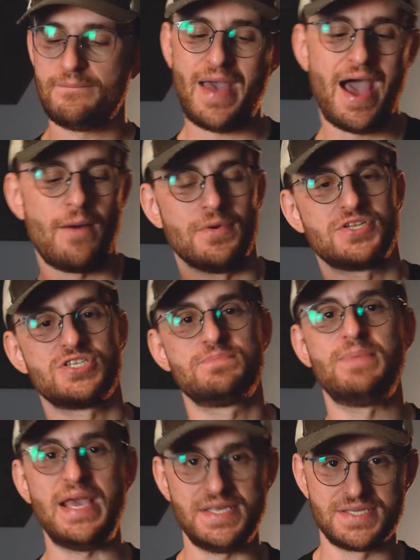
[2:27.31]
how much
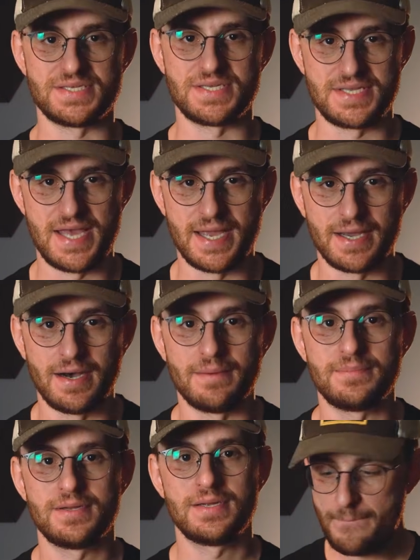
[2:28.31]
space does it take
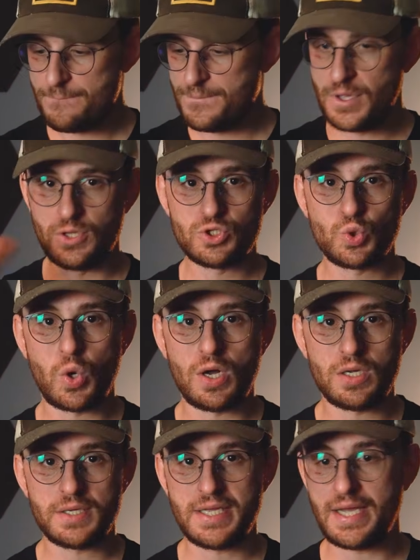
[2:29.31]
up. Build
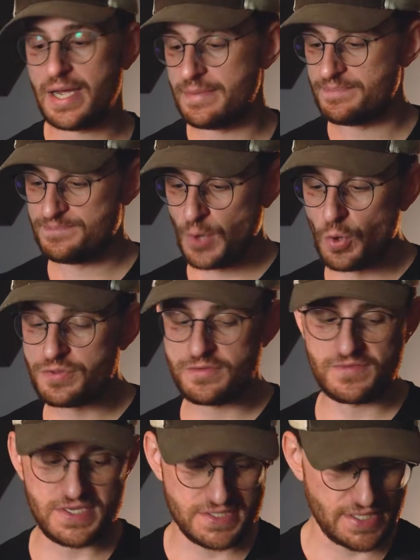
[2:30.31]
quality on both
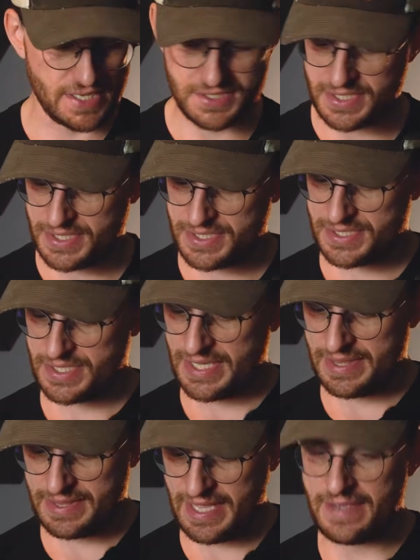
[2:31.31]
of these lenses,
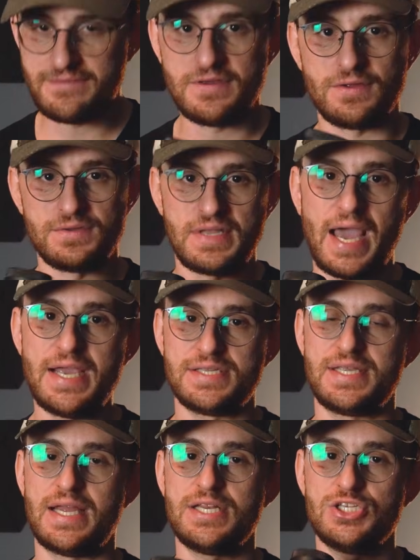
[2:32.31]
they feel
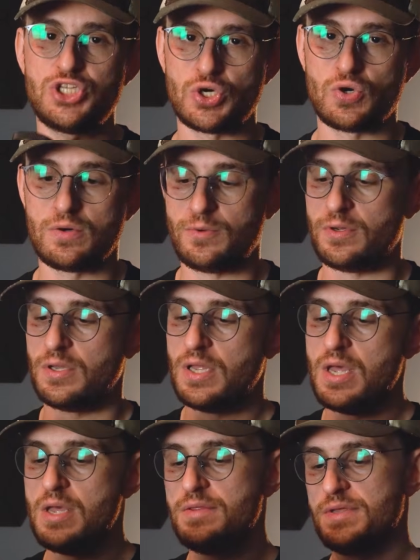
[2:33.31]
nice and durable.
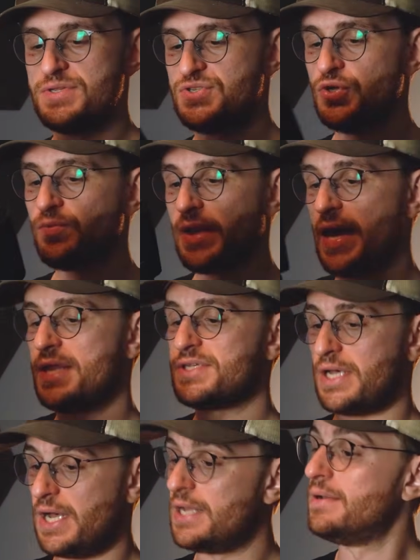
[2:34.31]
The zoom lens
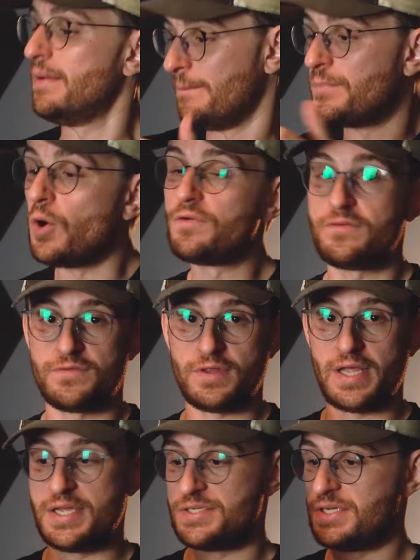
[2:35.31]
on both of the
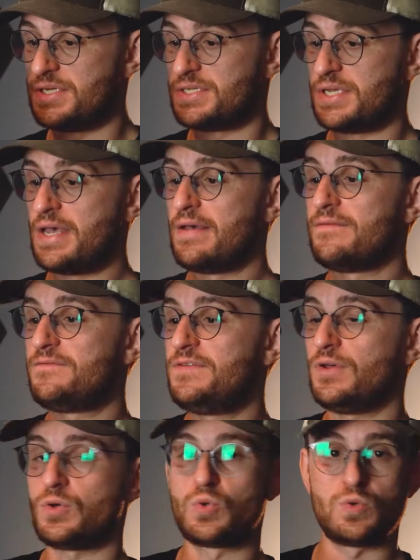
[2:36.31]
lenses
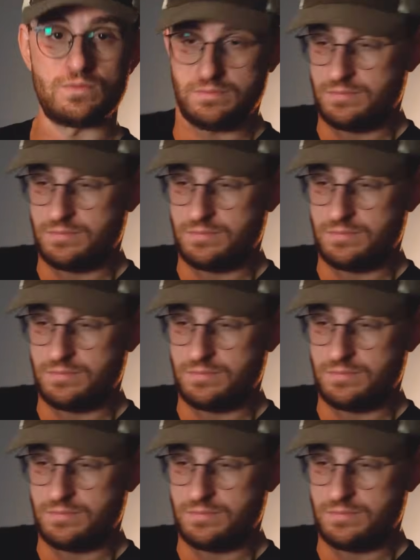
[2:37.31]
feels